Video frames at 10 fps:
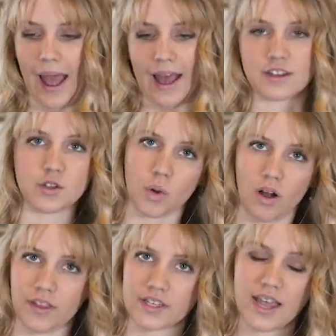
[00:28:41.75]
add to
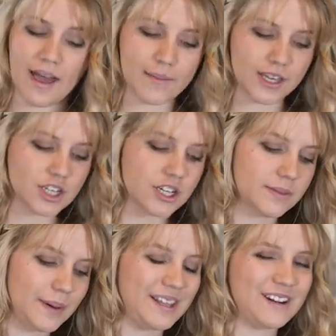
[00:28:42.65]
all these hem
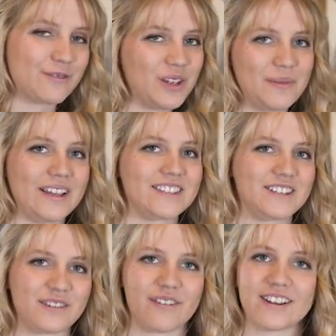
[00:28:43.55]
edges, but it really makes the
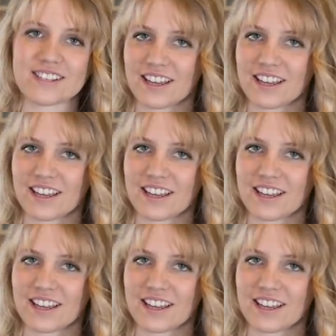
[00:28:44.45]
difference.